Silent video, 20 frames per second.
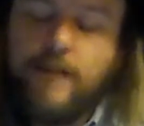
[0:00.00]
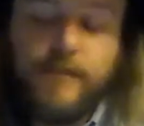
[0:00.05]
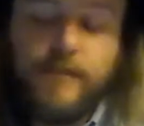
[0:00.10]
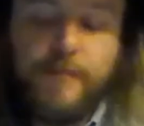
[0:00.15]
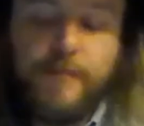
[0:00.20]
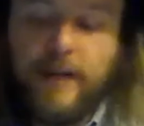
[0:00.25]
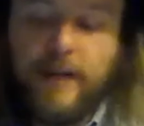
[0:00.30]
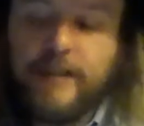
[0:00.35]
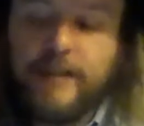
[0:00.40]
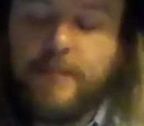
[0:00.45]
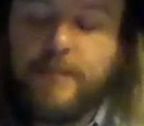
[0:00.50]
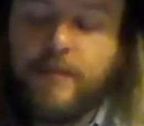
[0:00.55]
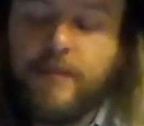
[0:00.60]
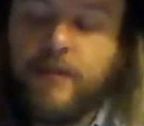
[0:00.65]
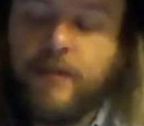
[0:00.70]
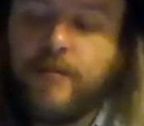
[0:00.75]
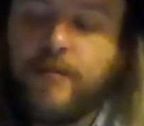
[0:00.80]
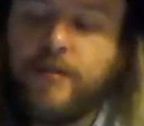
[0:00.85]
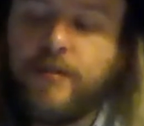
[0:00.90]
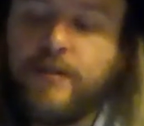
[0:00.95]
It was
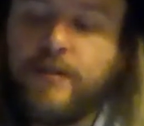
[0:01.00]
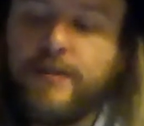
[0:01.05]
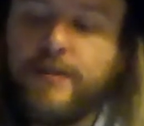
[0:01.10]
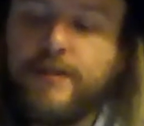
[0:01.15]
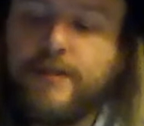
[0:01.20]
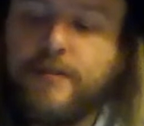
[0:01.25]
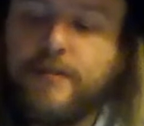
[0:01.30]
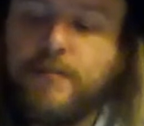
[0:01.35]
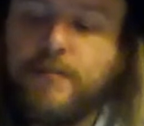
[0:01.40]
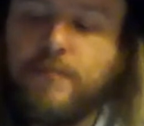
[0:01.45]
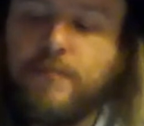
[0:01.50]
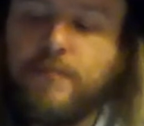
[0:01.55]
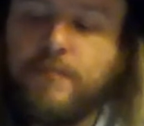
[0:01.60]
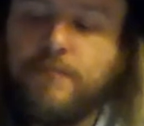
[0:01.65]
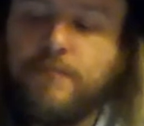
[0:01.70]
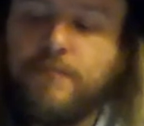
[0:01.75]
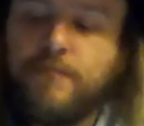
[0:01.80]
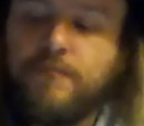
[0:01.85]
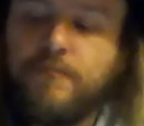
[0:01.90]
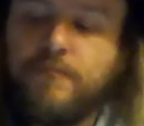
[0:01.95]
possible, of course.
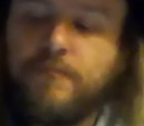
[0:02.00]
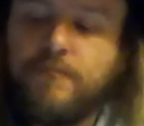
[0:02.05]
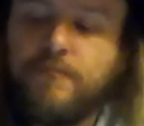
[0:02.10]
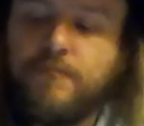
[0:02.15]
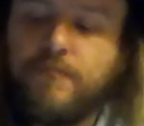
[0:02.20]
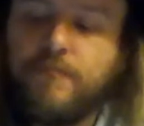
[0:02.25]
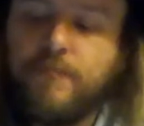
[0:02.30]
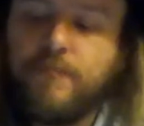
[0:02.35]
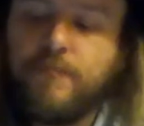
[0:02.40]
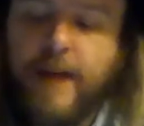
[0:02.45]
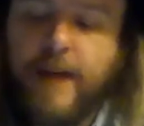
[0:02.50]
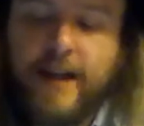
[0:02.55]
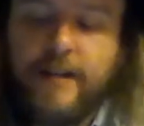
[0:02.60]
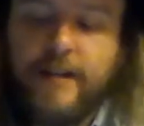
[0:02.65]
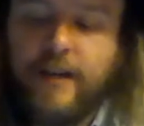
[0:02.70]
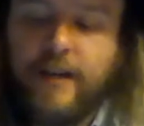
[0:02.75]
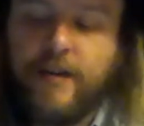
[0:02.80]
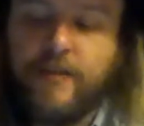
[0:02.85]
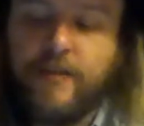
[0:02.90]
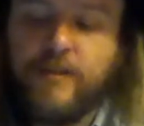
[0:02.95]

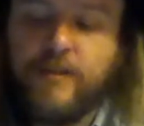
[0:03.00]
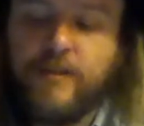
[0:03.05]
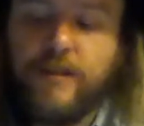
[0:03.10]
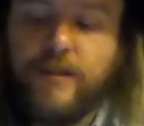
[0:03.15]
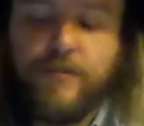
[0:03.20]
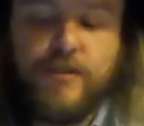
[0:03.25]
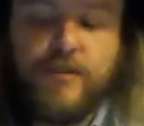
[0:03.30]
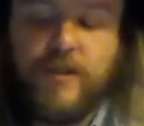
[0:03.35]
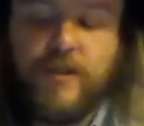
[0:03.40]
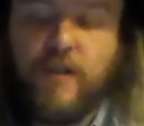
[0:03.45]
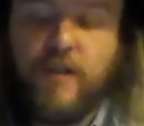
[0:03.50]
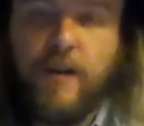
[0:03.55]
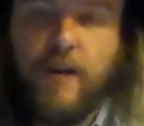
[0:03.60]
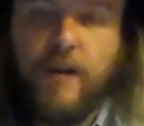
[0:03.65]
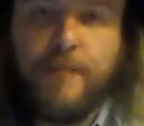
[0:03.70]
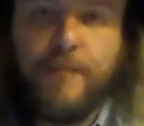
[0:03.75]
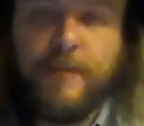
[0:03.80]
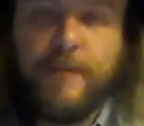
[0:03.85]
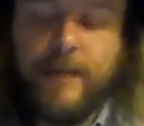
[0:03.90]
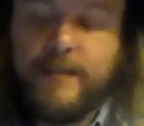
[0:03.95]
Backlit ghosts don't show
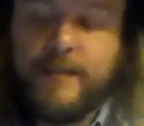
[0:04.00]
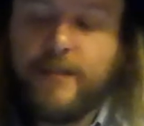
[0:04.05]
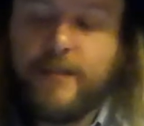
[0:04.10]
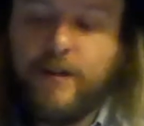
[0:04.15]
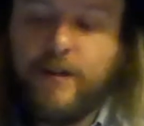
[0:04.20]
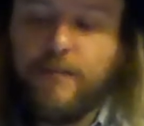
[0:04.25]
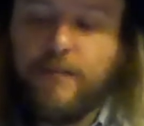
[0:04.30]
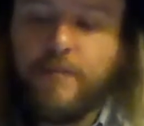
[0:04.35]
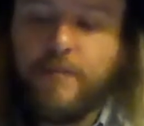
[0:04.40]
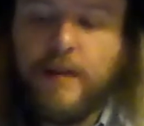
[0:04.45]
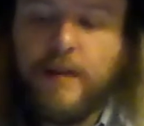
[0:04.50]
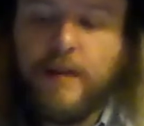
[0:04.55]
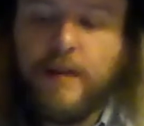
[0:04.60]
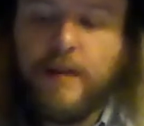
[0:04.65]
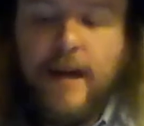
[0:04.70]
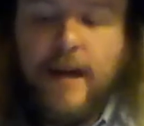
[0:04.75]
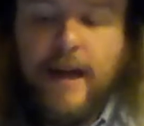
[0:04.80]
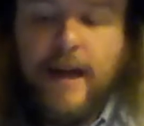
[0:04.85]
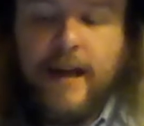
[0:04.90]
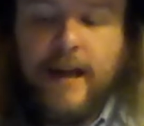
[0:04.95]
up in my scope,
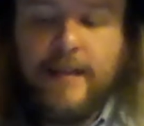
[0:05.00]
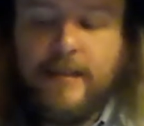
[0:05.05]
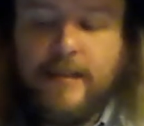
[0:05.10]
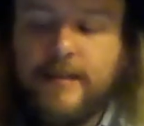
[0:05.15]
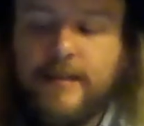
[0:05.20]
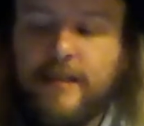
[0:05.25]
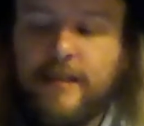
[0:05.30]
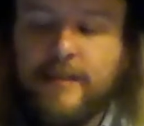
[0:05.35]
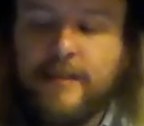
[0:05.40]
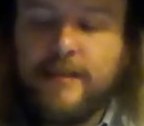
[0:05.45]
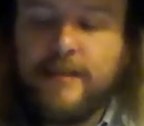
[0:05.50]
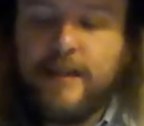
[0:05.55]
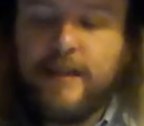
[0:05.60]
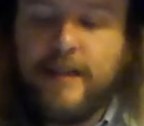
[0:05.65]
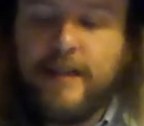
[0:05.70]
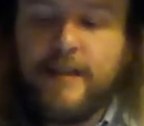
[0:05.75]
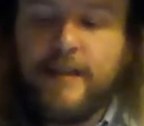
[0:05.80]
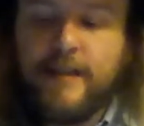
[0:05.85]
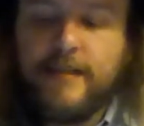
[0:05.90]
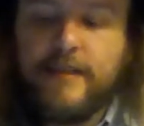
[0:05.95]
and the
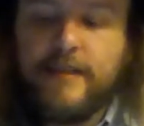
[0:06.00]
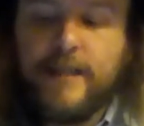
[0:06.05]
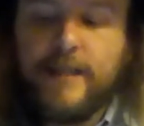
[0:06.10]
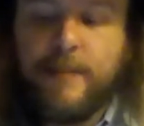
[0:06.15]
sunset had